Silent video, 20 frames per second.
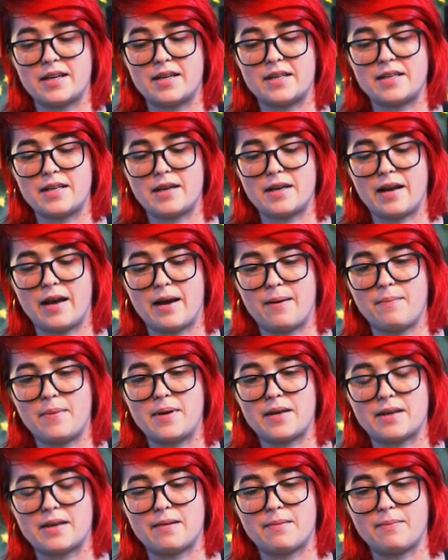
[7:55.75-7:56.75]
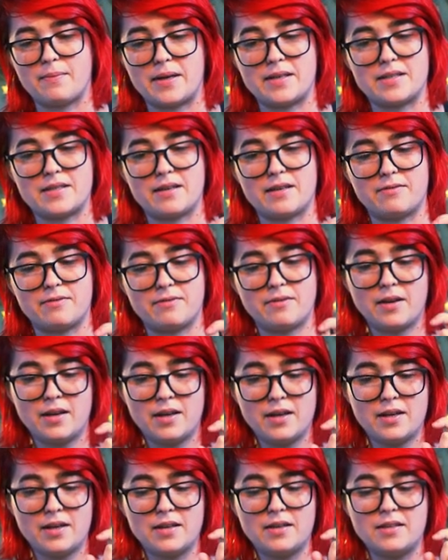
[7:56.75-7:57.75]
I did not make myself
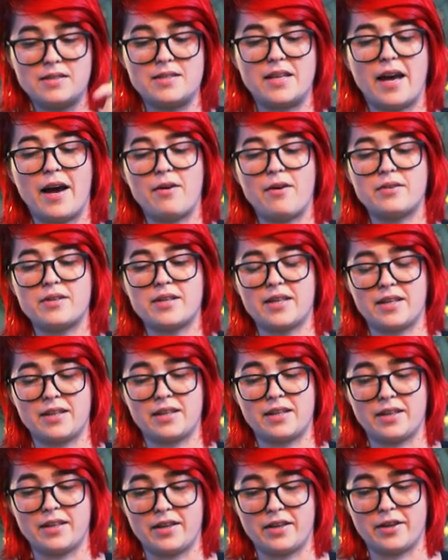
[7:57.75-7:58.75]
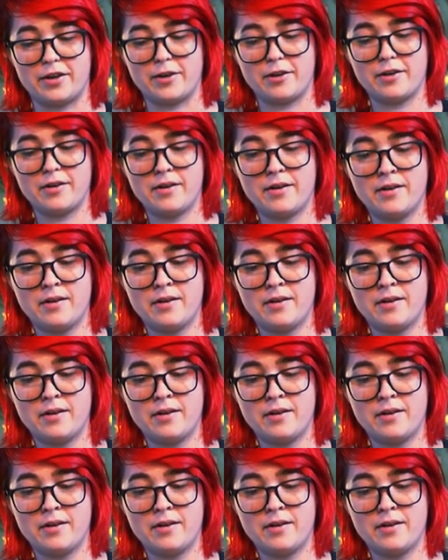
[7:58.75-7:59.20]
sound clear.